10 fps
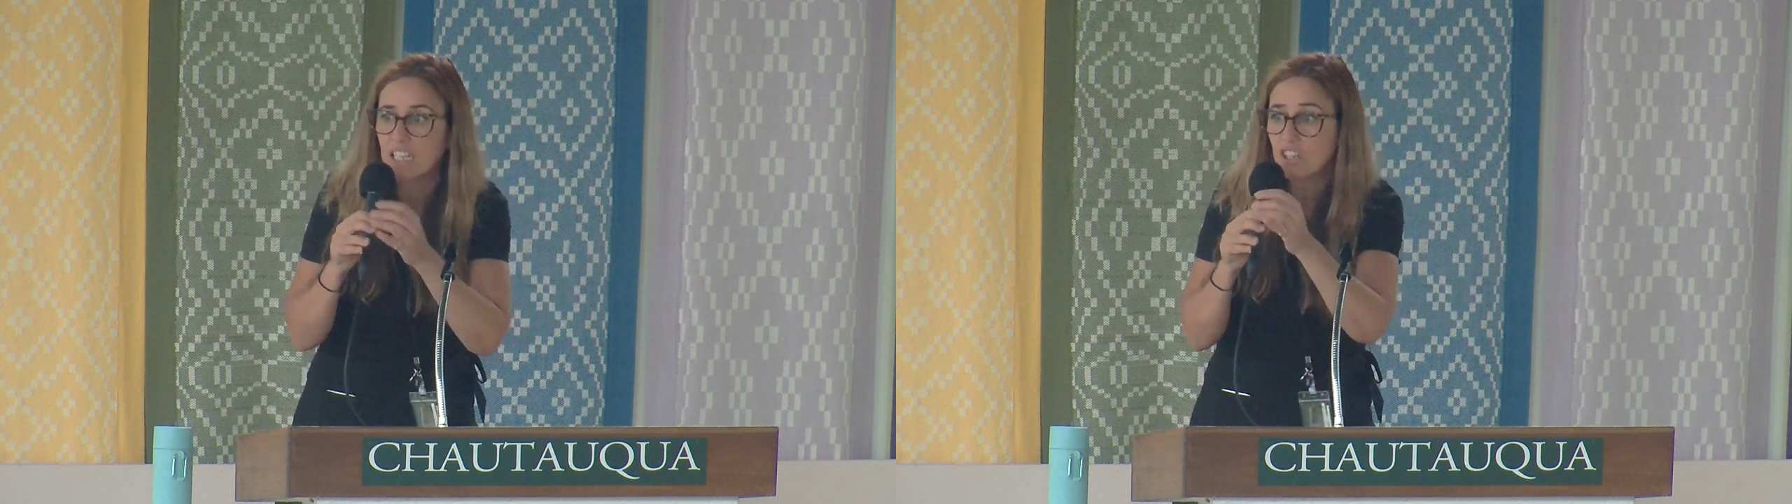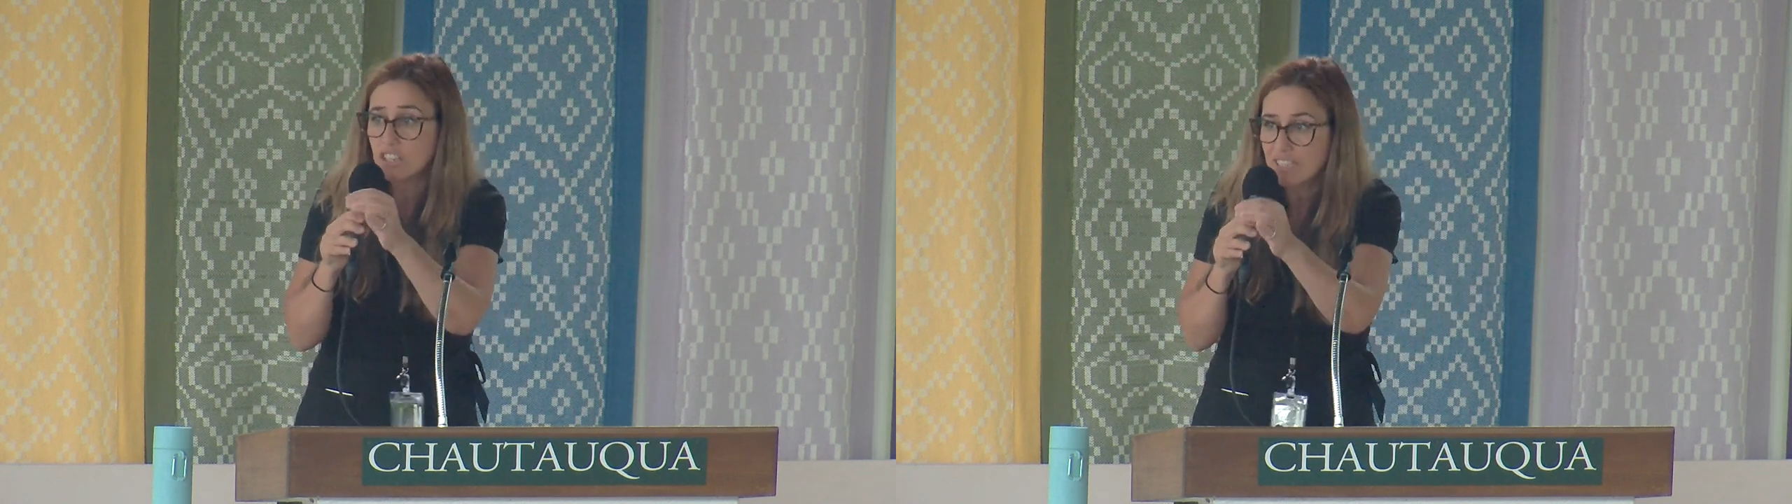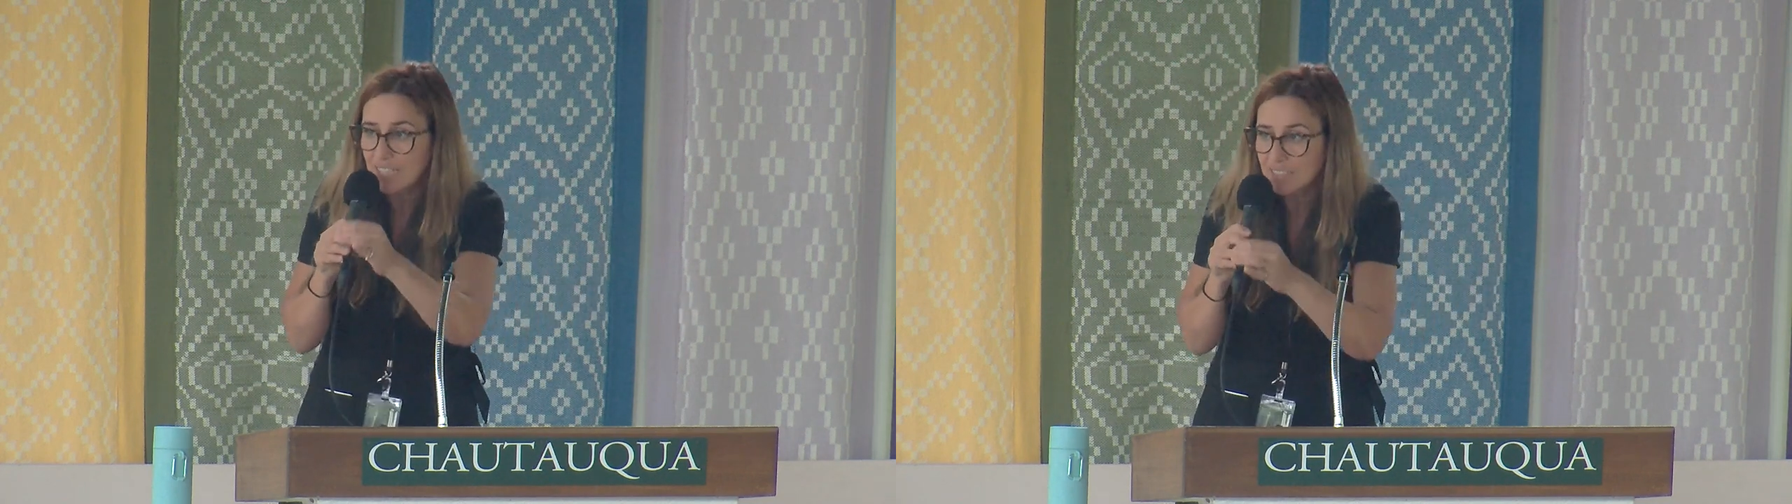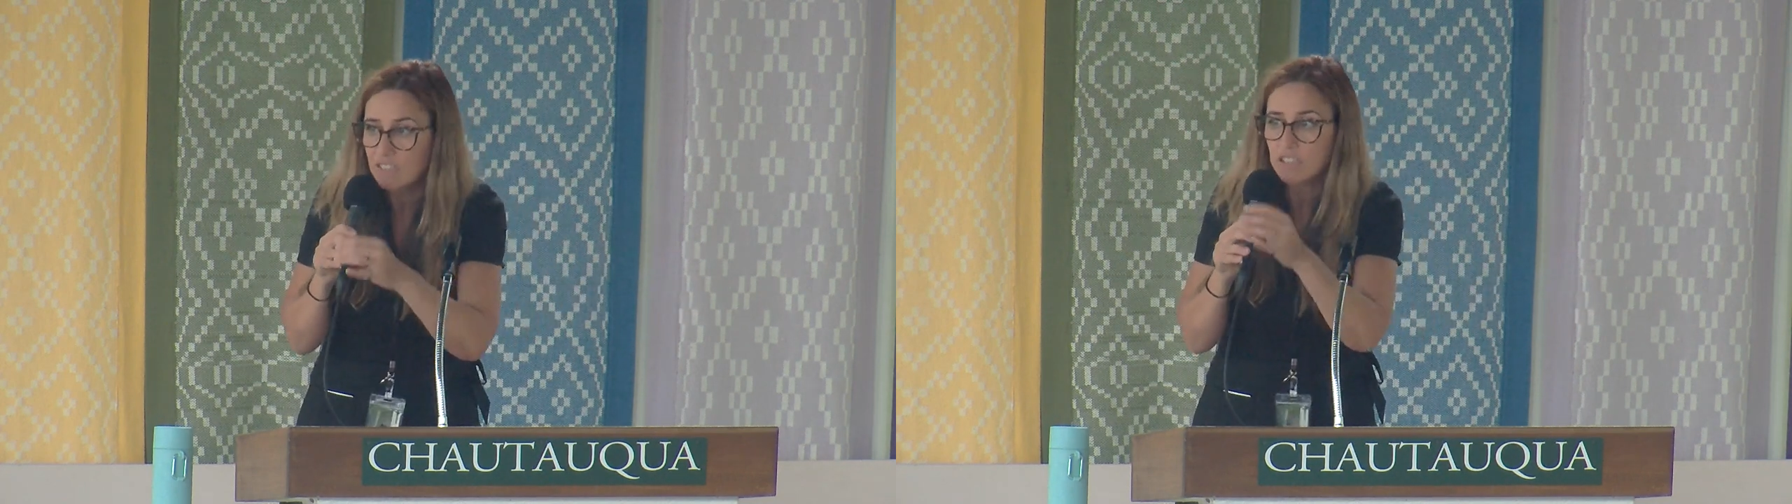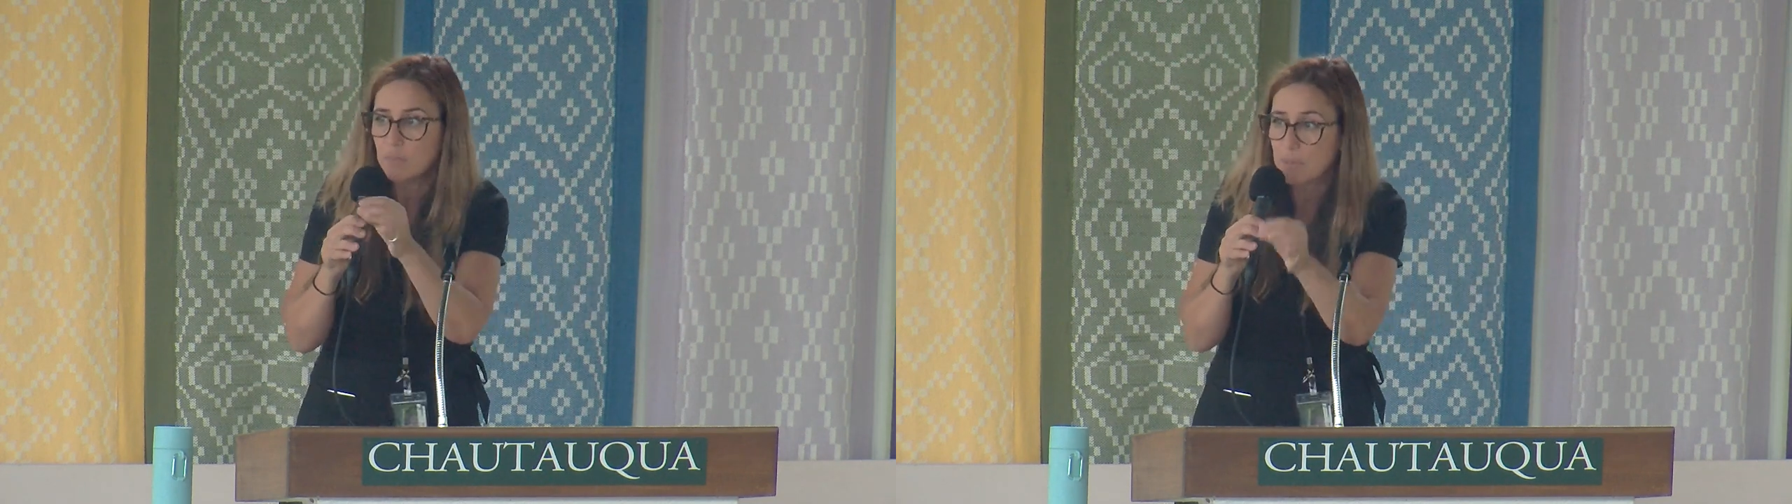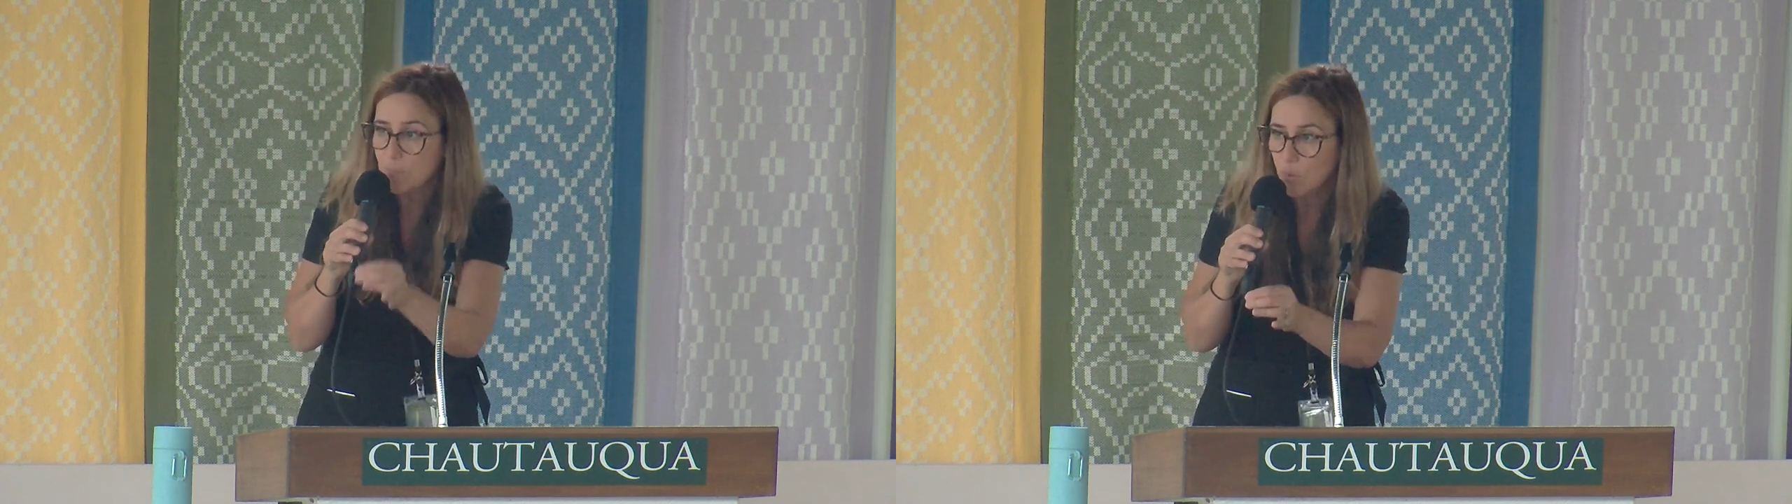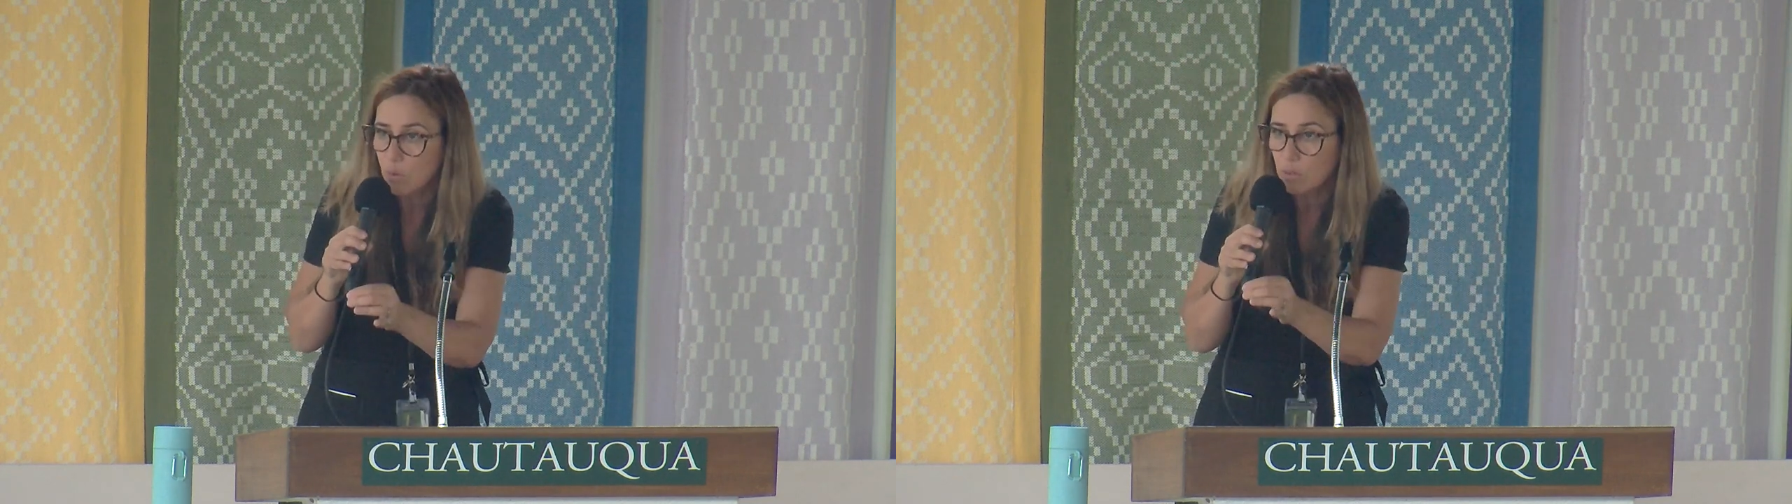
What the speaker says: the people.